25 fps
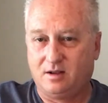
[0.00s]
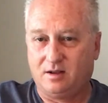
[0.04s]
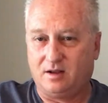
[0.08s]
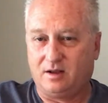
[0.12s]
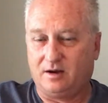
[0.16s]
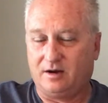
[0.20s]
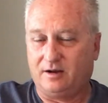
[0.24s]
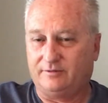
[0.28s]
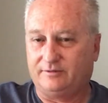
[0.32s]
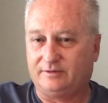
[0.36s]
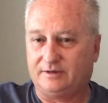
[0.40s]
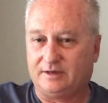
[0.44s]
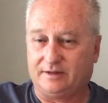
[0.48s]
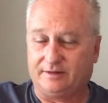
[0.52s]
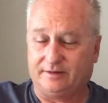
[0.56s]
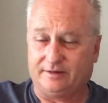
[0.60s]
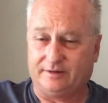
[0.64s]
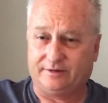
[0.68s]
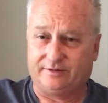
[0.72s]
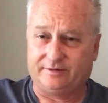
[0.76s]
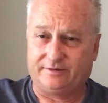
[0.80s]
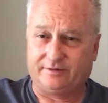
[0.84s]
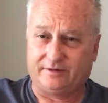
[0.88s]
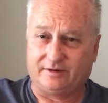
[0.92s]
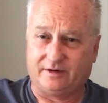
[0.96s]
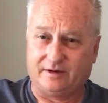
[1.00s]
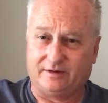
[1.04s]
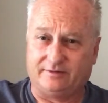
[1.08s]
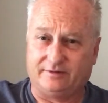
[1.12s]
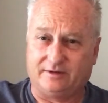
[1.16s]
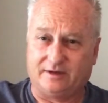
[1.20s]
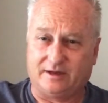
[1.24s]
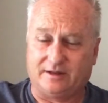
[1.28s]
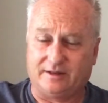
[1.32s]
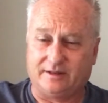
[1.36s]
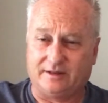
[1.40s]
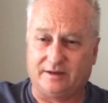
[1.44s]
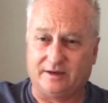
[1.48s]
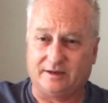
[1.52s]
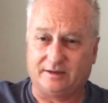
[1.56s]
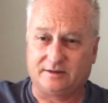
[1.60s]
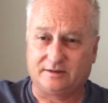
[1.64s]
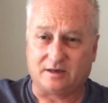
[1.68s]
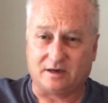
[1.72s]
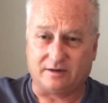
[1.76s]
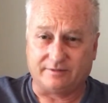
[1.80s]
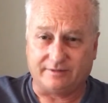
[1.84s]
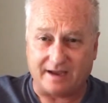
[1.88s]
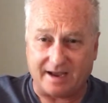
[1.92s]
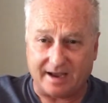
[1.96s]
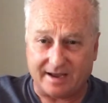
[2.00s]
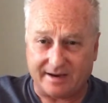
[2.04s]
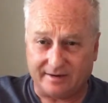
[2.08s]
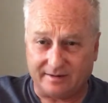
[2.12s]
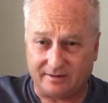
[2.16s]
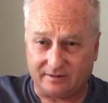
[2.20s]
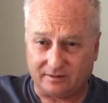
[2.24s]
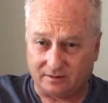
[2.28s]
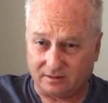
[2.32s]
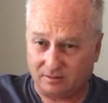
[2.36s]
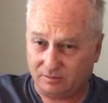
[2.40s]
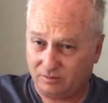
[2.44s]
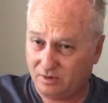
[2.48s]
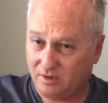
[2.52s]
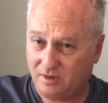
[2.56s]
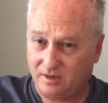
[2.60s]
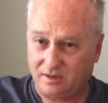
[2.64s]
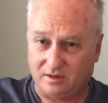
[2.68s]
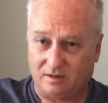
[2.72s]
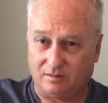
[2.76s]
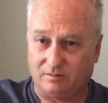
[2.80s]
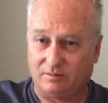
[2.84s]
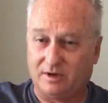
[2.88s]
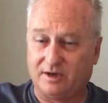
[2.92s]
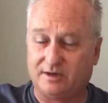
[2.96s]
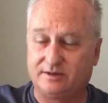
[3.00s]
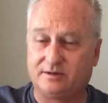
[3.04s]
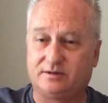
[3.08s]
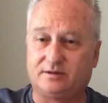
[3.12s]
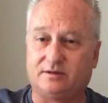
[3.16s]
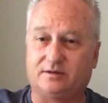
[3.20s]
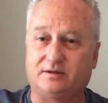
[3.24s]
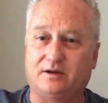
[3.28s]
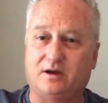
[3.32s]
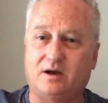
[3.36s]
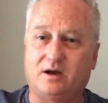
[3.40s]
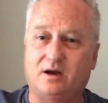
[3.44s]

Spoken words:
and I've done this and I've done that, so I've added $1 million to the